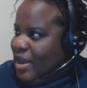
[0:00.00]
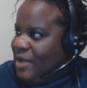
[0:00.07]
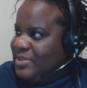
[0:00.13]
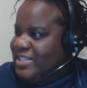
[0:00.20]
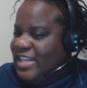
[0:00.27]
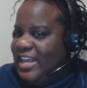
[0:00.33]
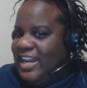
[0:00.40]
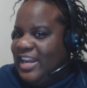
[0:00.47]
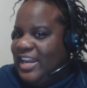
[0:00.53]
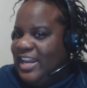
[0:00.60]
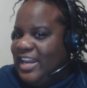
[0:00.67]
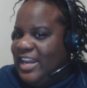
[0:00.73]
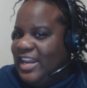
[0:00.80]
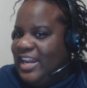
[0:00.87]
when I was getting them